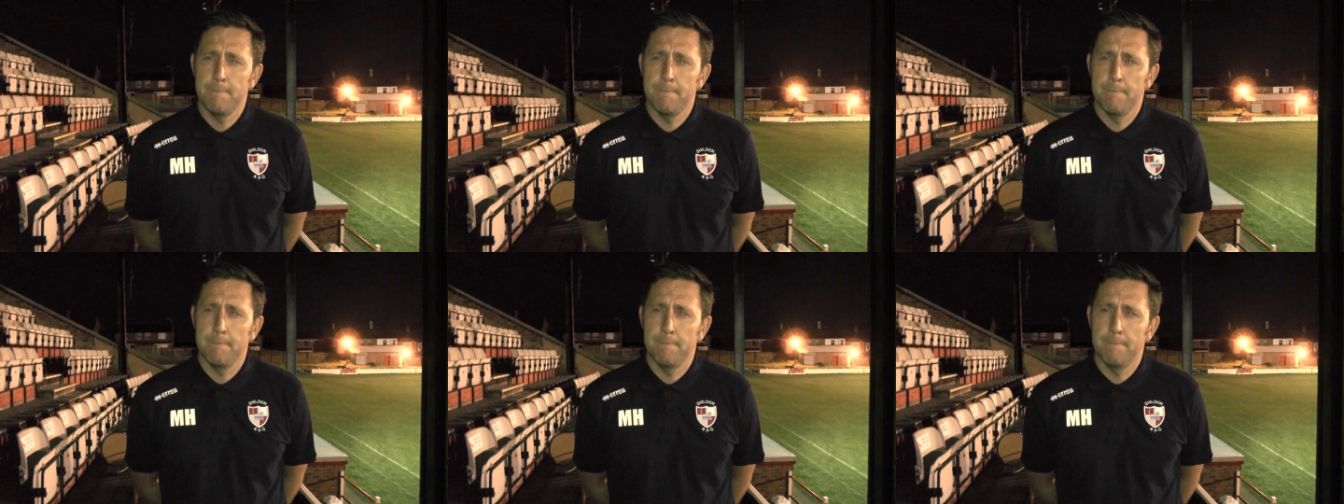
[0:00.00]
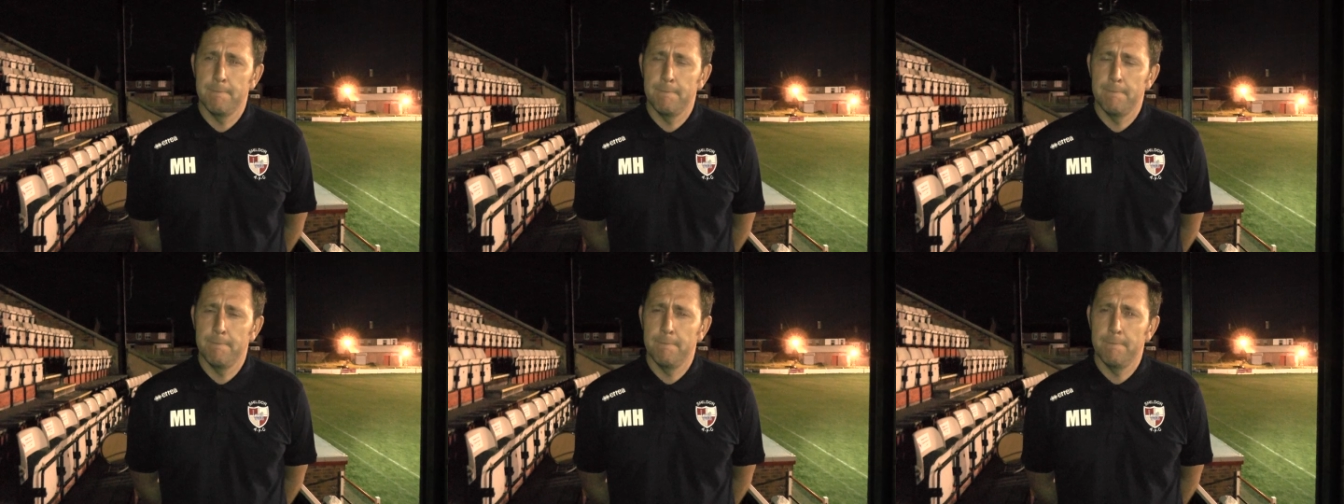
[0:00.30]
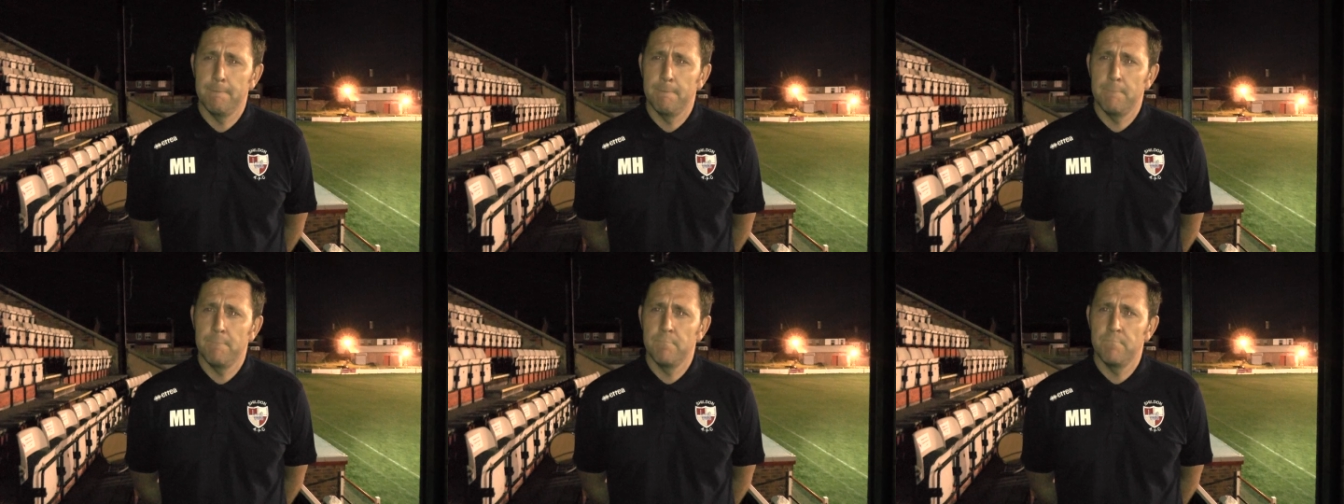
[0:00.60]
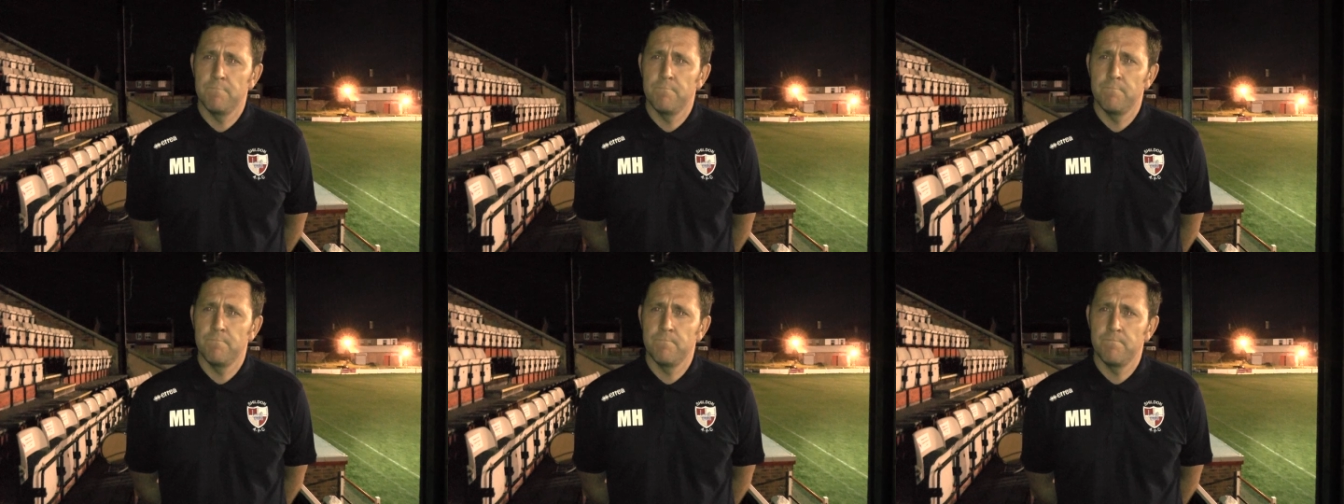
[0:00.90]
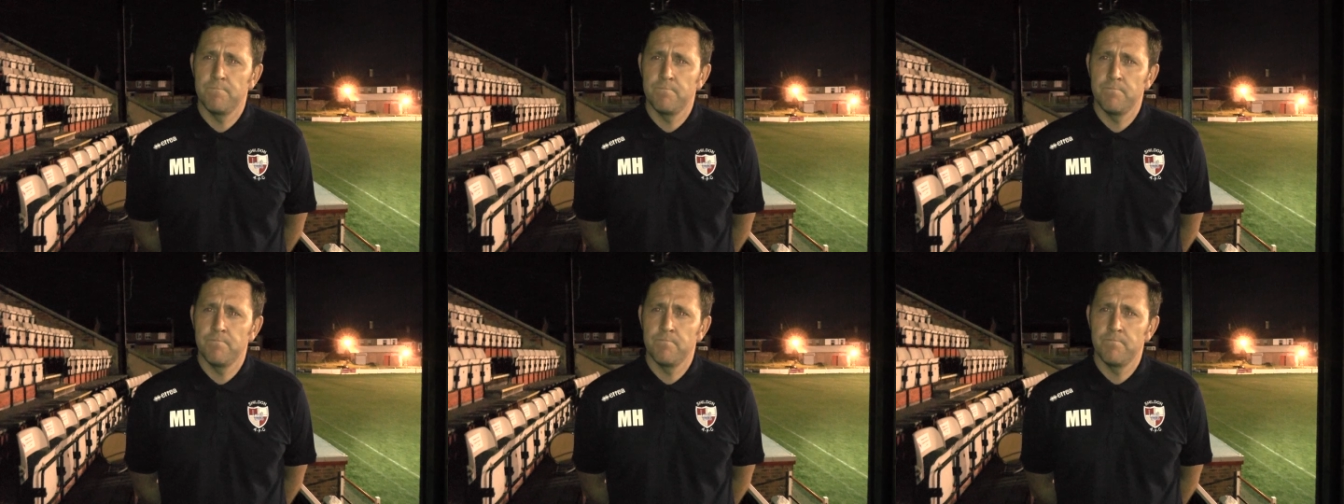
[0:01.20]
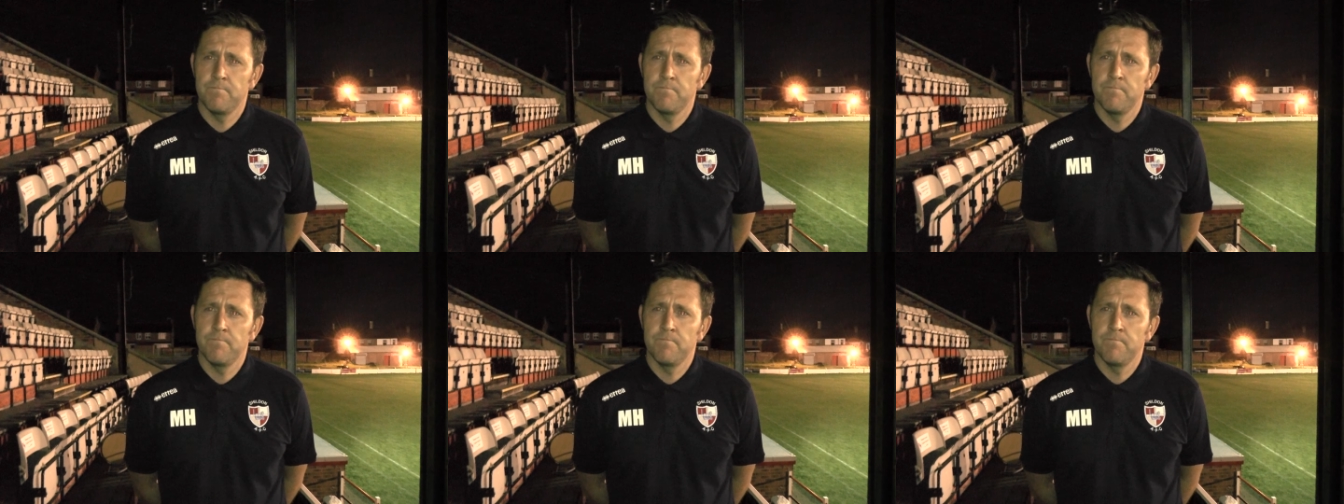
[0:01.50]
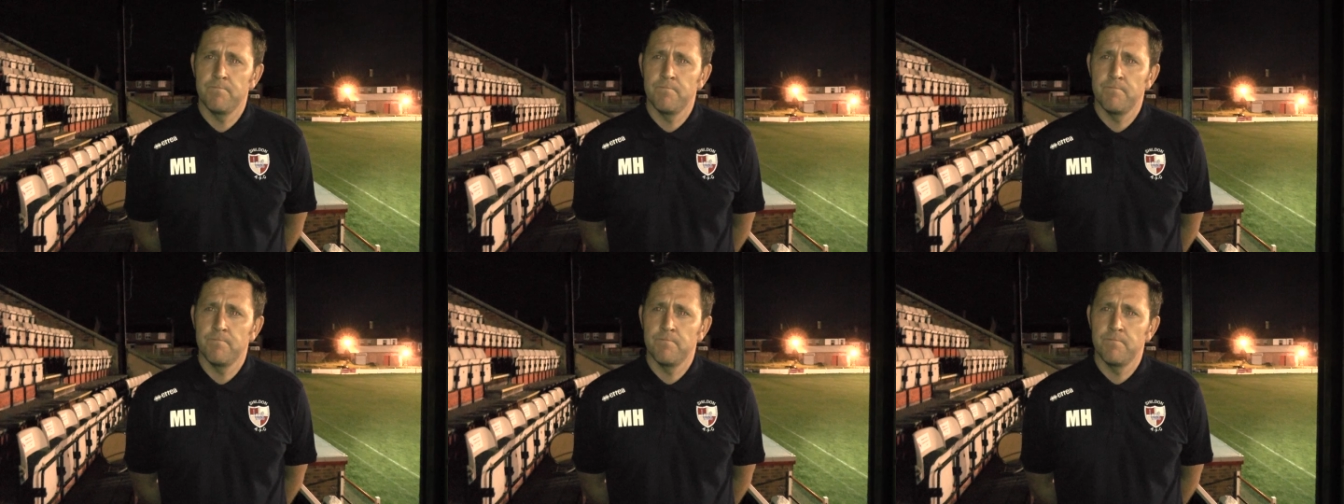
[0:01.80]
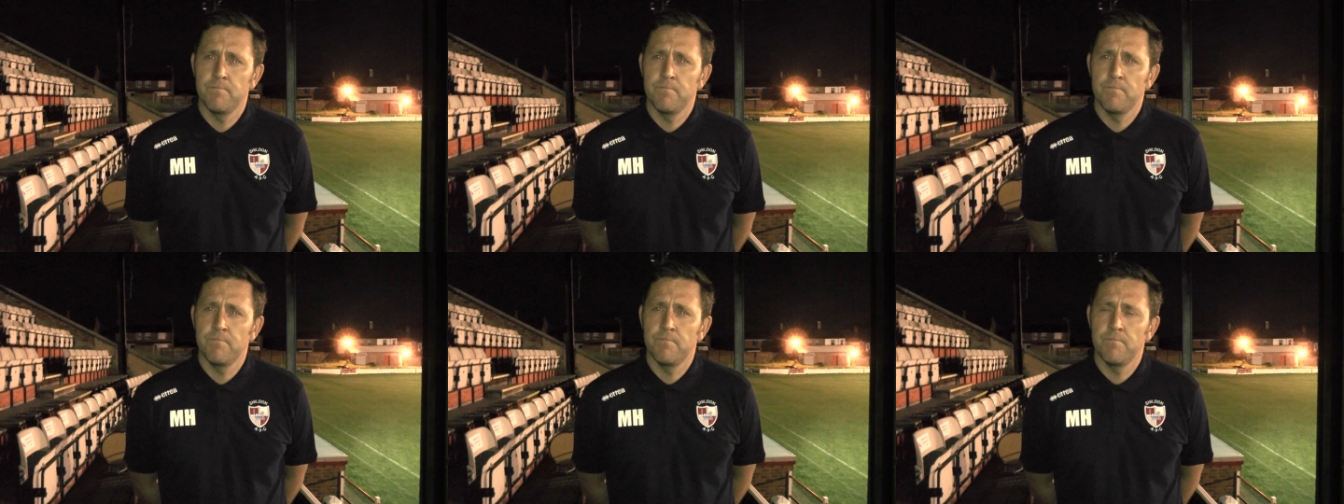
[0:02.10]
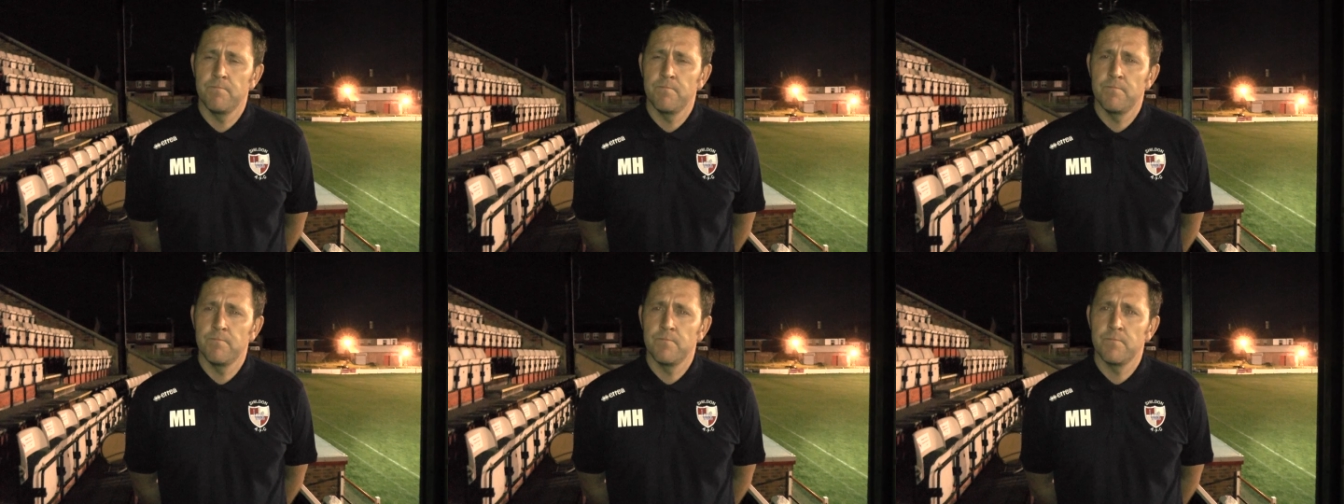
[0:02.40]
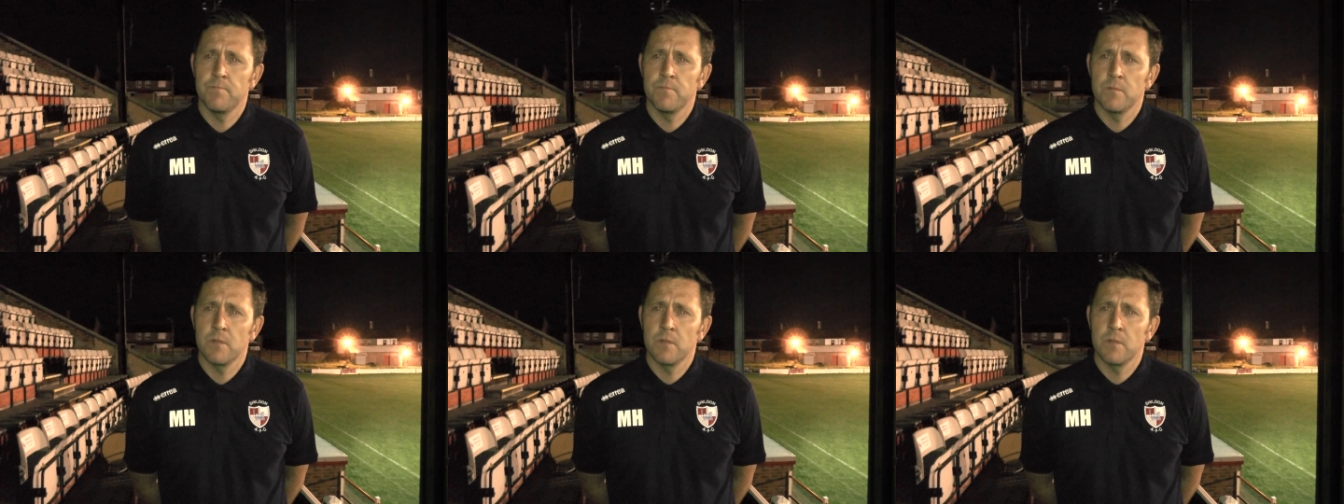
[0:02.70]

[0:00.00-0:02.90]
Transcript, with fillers: It shows the fitness that the squad has.